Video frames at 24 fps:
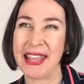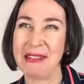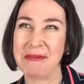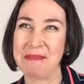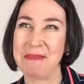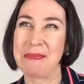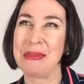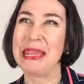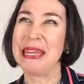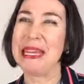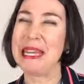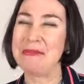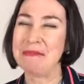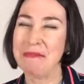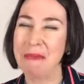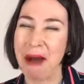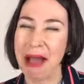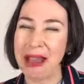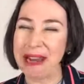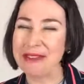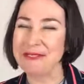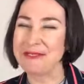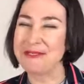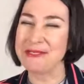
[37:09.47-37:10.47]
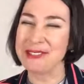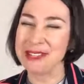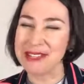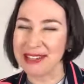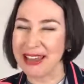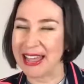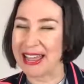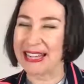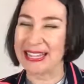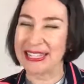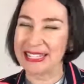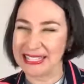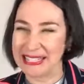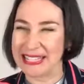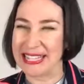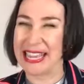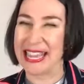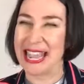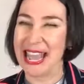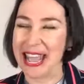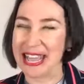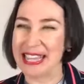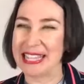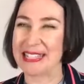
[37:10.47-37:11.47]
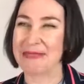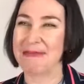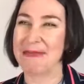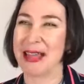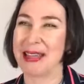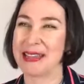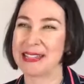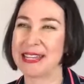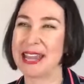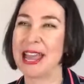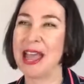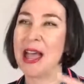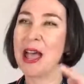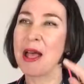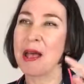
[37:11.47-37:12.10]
meaning mightn't feel like it's there as much.